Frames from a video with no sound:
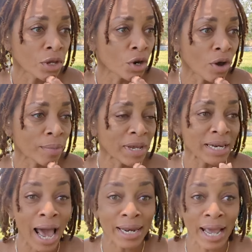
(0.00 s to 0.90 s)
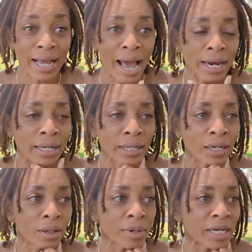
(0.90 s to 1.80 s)
You know what I mean? Not that kind of
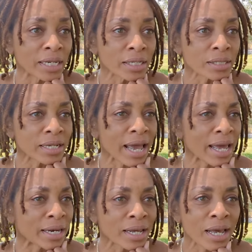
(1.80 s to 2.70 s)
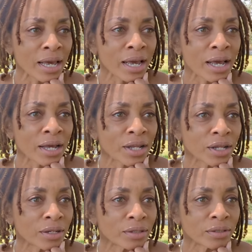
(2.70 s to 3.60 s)
club, at least. And
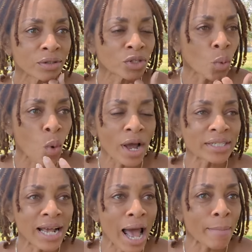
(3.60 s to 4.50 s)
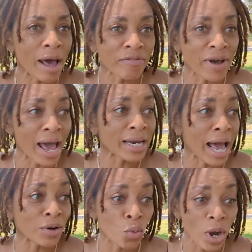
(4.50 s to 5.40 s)
the one time I
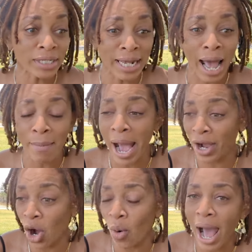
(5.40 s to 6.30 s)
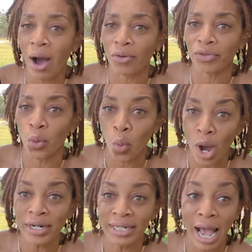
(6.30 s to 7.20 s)
find, I, the one time I go out, the
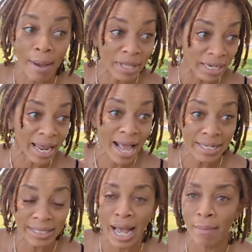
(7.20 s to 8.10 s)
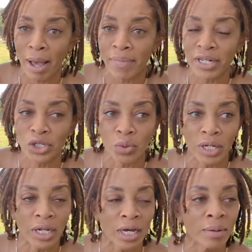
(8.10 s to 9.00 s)
one time and the last time I've been to
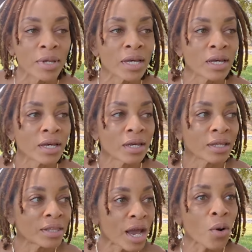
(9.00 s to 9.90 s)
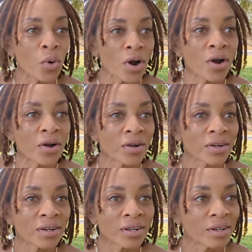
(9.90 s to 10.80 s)
a club, there were
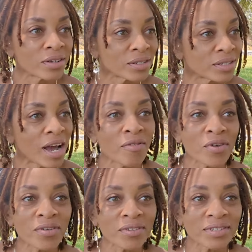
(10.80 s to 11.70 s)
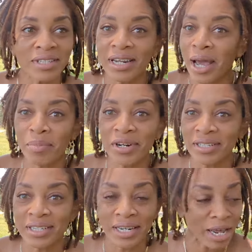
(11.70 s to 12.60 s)
several
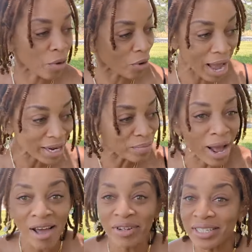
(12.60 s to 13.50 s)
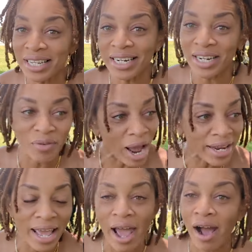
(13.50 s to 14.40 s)
celebrities in there right in my vicinity,
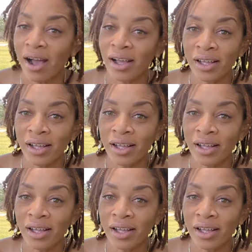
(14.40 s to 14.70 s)
right there,